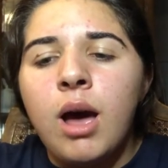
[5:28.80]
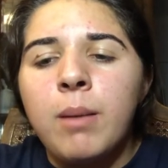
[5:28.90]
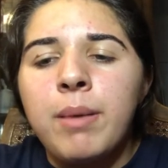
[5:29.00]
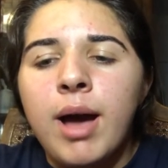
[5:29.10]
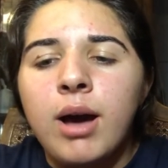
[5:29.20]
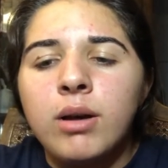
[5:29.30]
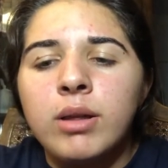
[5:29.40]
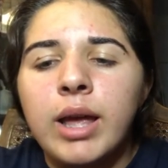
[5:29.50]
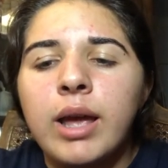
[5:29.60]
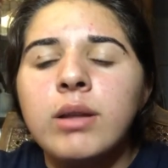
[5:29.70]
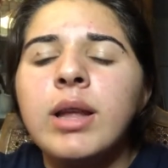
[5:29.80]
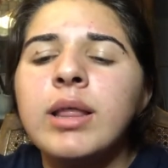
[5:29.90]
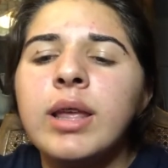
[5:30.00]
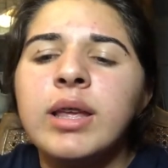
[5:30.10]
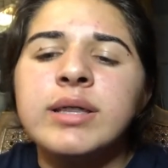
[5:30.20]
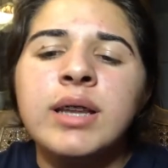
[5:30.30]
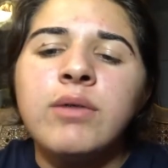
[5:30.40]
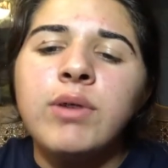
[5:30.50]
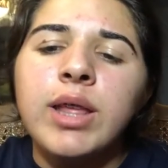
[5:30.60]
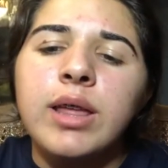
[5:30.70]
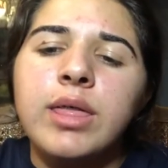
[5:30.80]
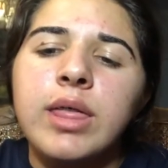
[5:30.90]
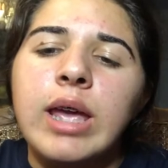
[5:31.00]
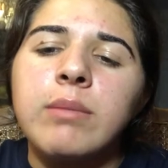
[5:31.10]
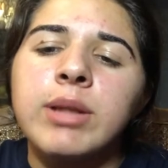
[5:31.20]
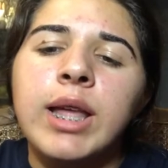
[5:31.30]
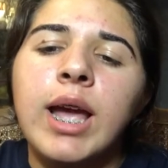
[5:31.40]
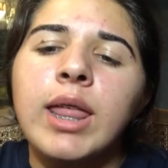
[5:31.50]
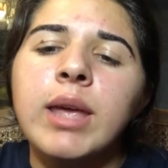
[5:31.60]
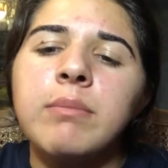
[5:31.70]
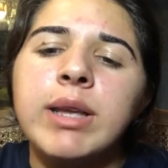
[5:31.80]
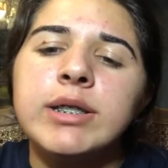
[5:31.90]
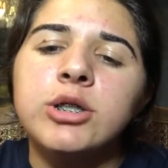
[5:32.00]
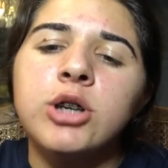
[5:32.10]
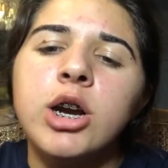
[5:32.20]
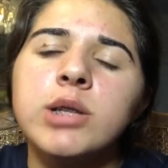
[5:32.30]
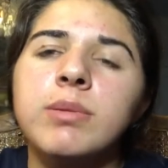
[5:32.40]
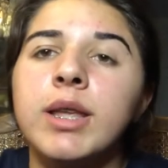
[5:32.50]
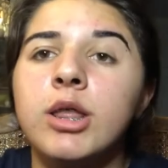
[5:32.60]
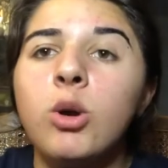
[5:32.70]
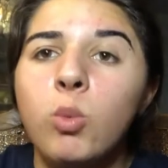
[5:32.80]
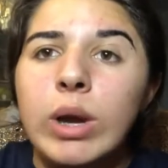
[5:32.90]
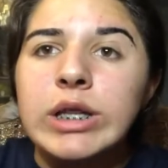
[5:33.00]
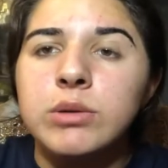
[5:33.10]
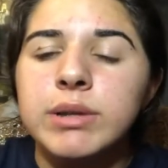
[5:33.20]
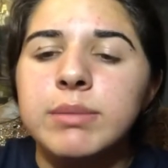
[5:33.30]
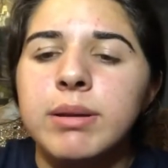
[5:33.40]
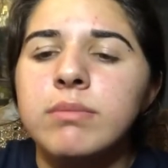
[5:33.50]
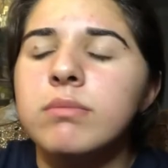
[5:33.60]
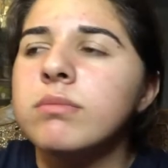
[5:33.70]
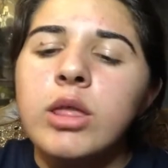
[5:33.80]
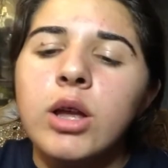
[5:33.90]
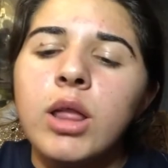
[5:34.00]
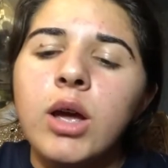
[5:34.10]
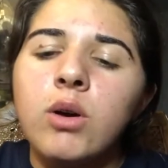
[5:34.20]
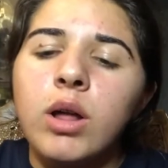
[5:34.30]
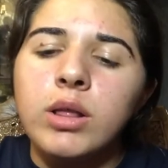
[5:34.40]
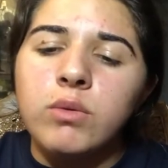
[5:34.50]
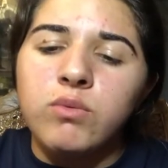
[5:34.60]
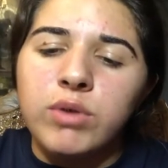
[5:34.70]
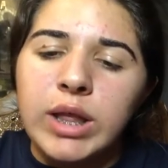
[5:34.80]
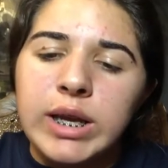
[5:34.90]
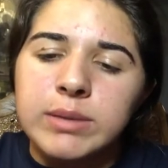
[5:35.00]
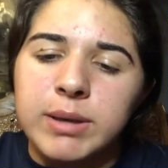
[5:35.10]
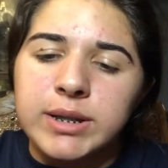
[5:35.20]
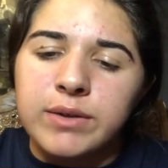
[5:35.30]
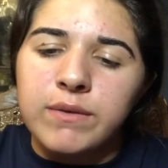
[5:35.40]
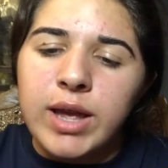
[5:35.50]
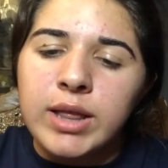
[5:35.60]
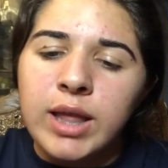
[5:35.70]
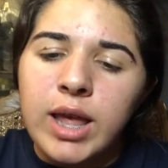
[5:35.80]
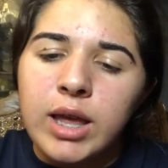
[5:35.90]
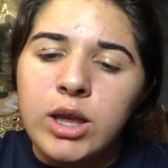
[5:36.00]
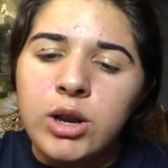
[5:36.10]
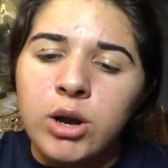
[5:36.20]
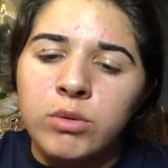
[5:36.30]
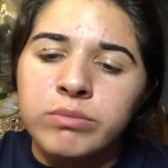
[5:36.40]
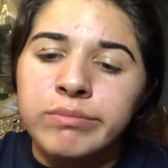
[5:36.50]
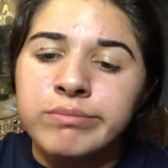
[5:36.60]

about like, not like, it's not really a thing, but like I like mason jars, but like they're way too expensive. They're like oh, really expensive. And like, you know,